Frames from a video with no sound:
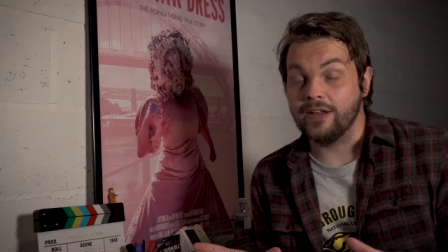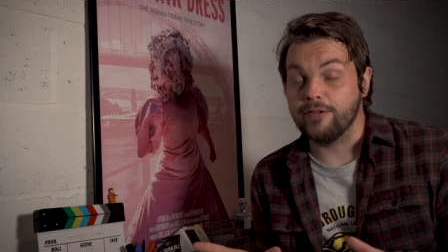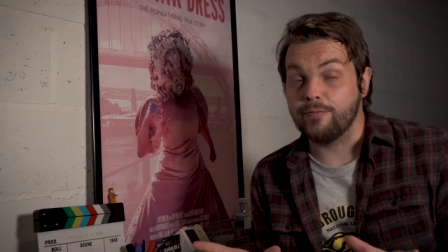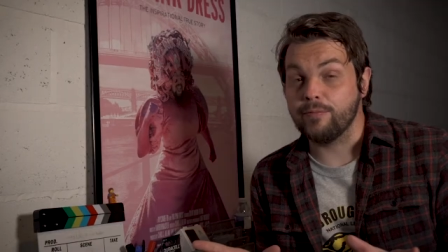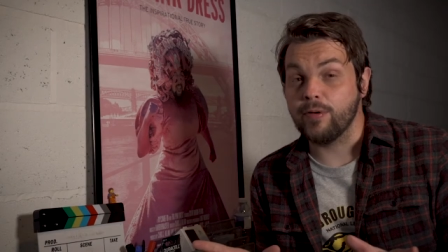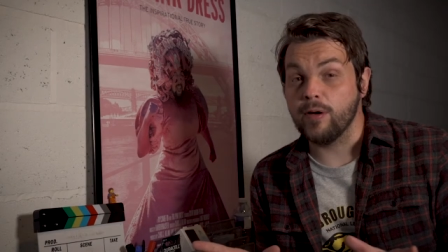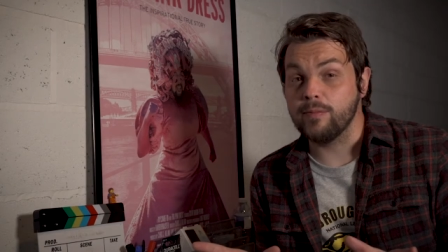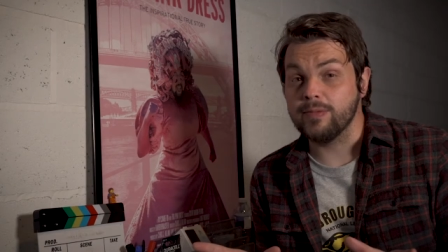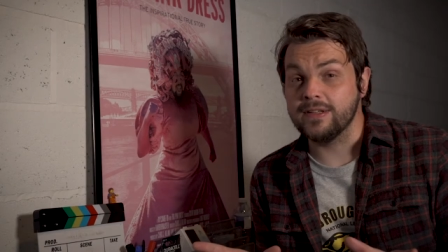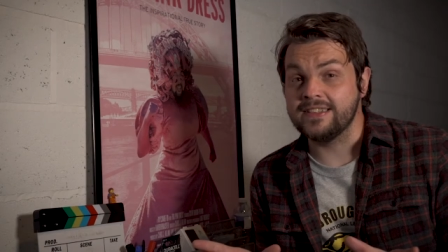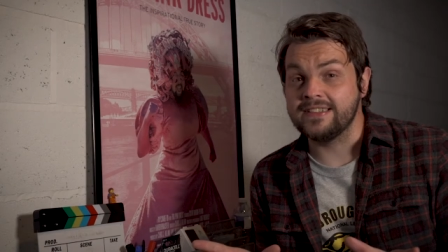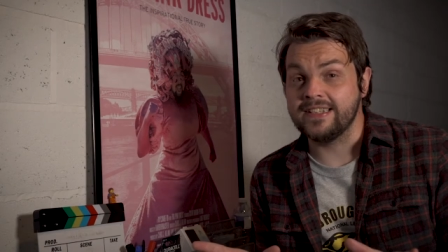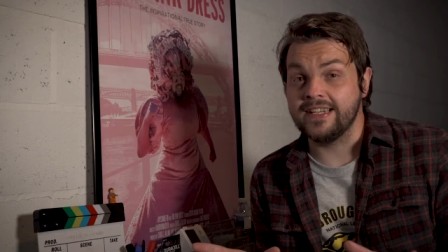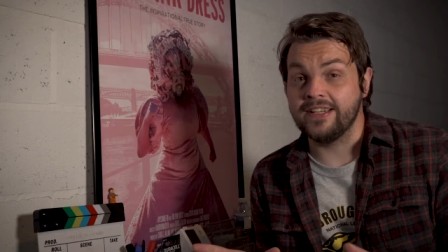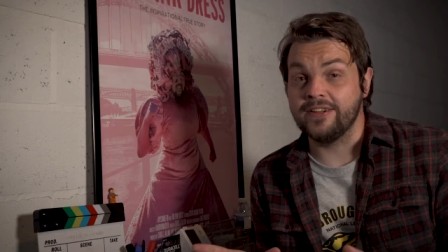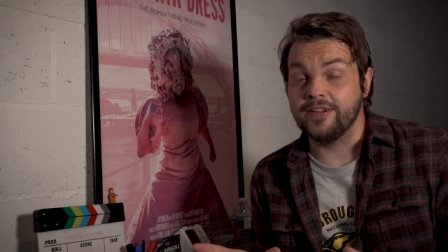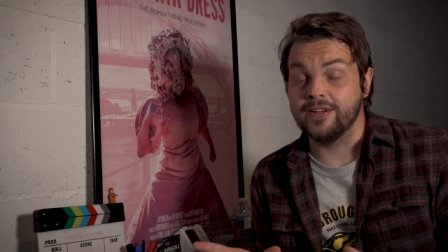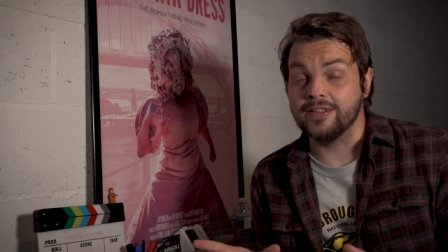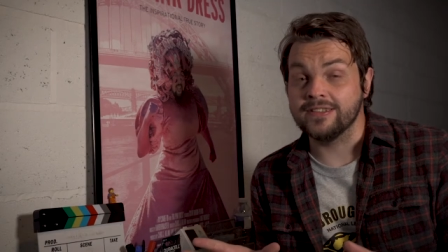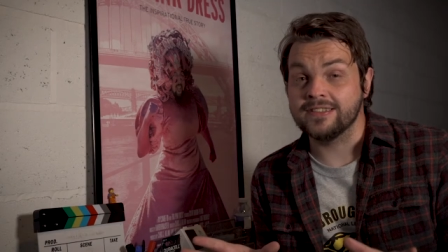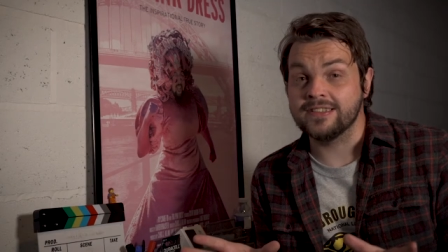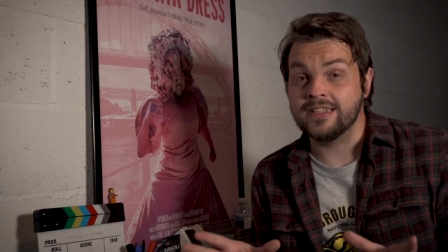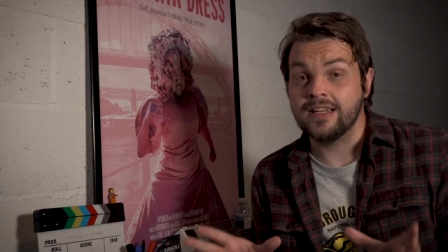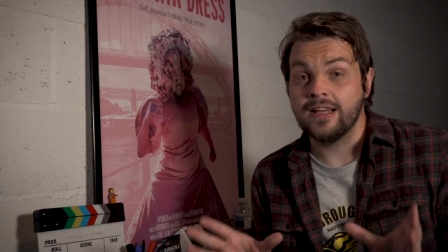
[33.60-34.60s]
have probably seen
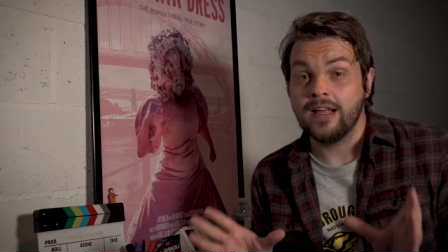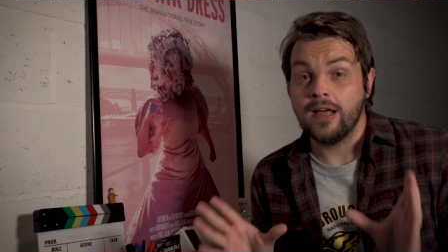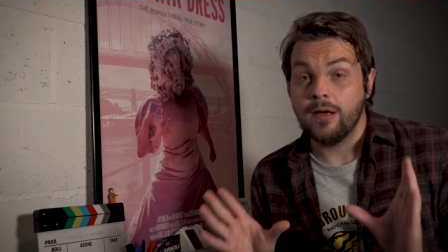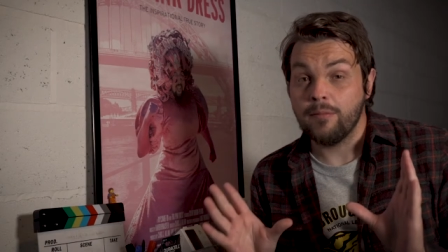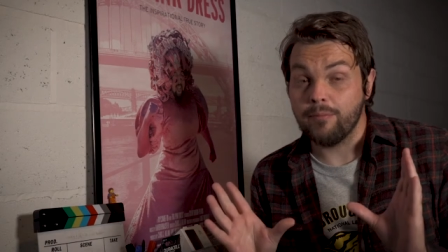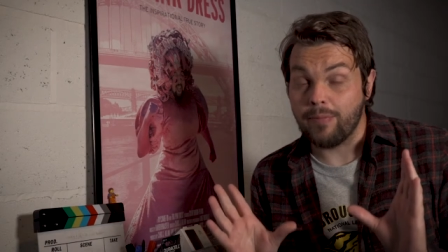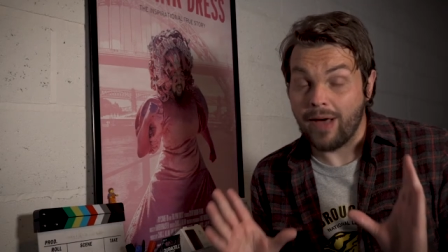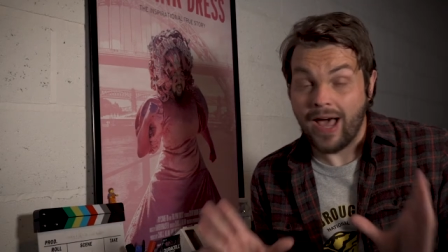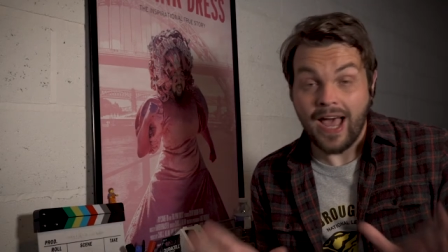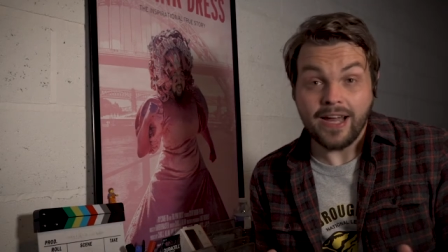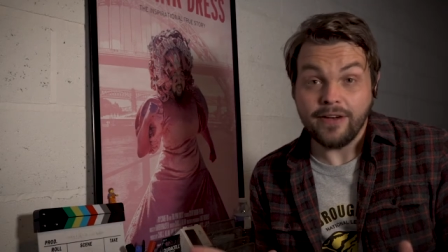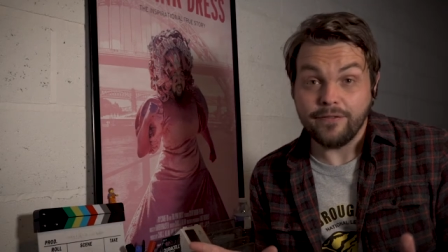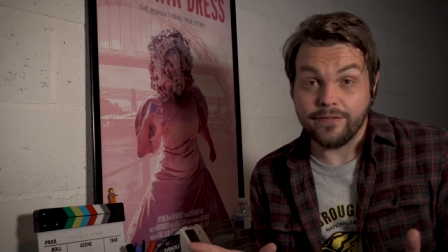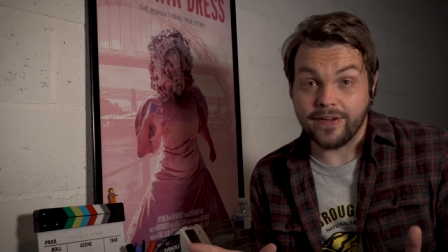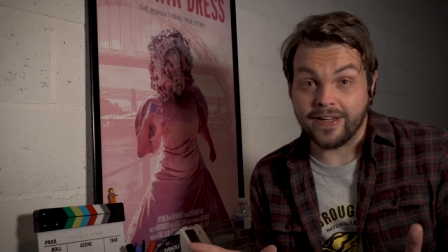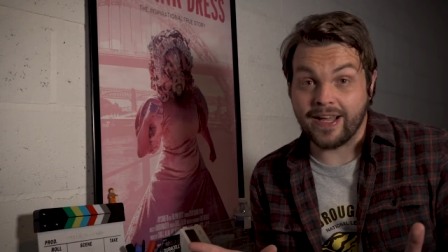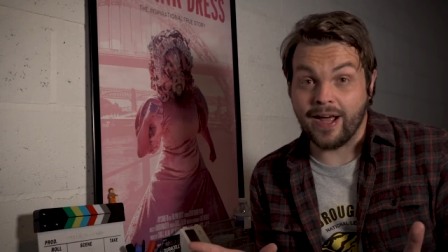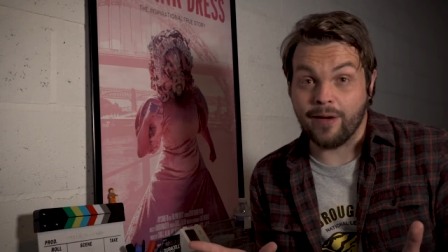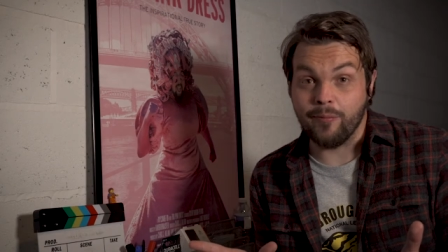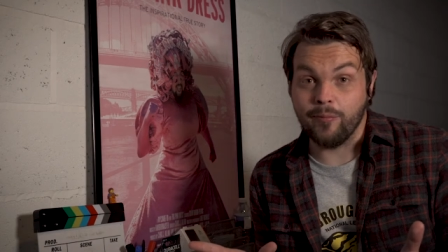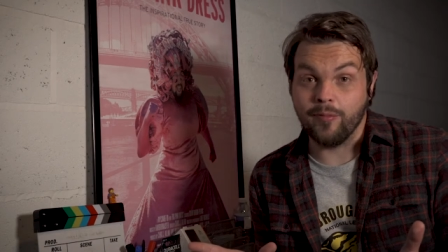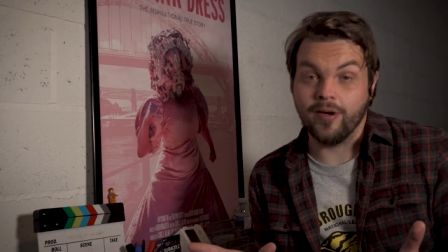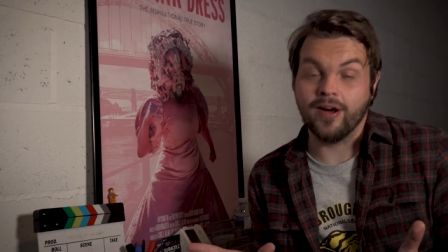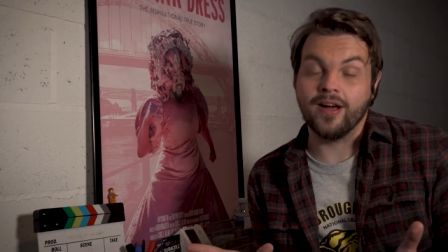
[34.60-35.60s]
us behind the
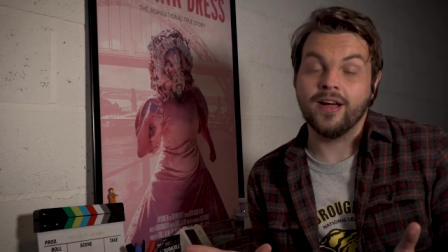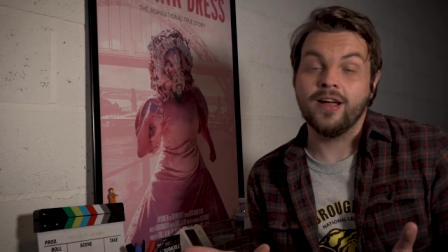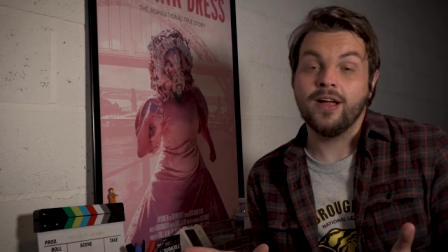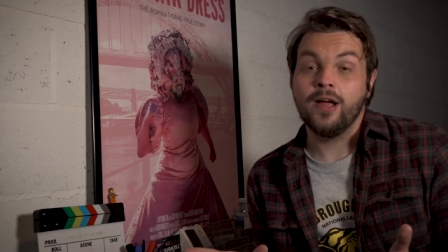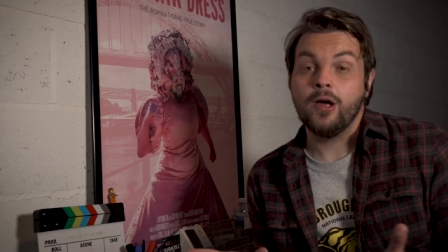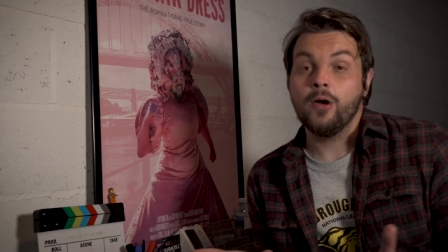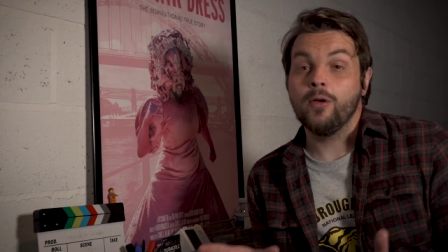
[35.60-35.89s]
camera.